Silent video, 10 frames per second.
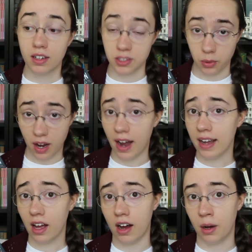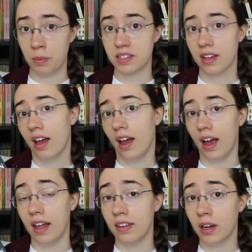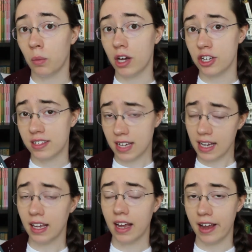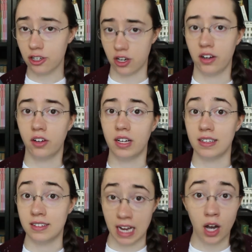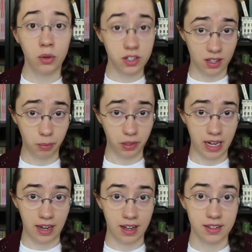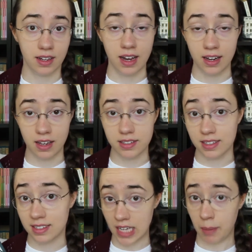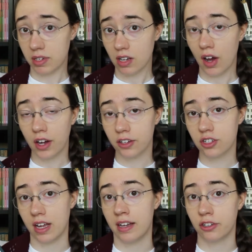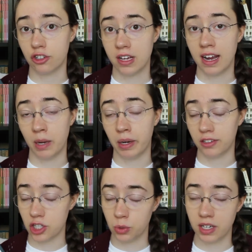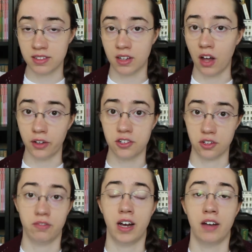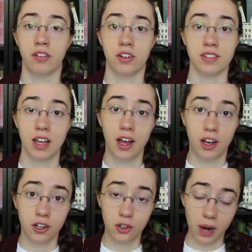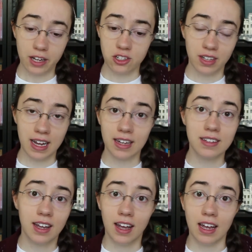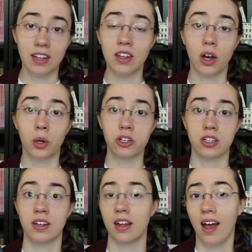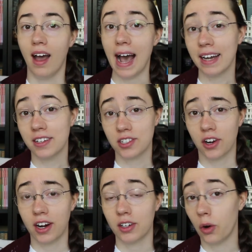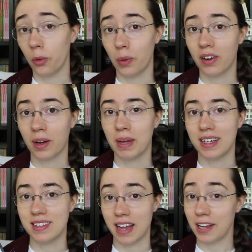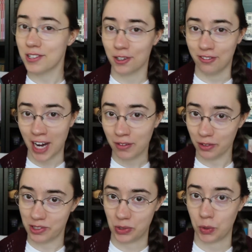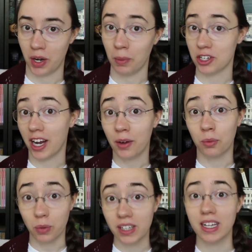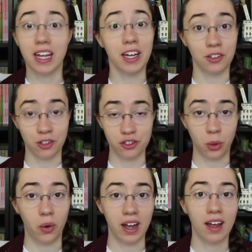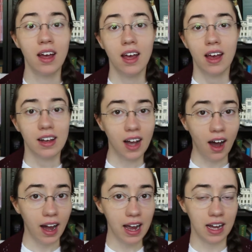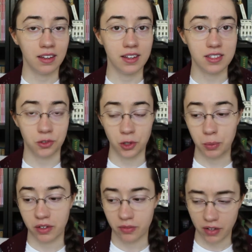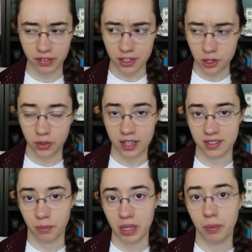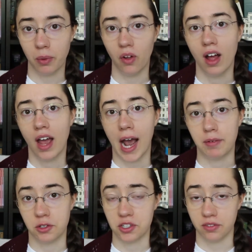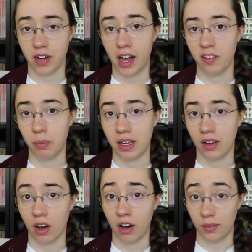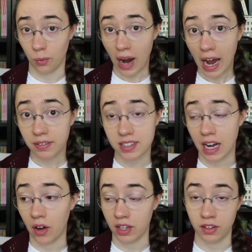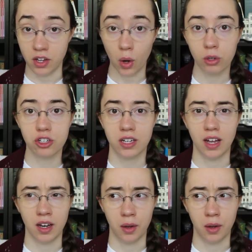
So Kai comes, and then while she's taking a shuttle down to the planet, it is sabotaged and she and about 24 other survivors crash land in the ocean. At its heart, Cold Welcome is a survival story, which I really enjoy. Kai and this group of roughly 24 people have to survive being on rafts out in the ocean in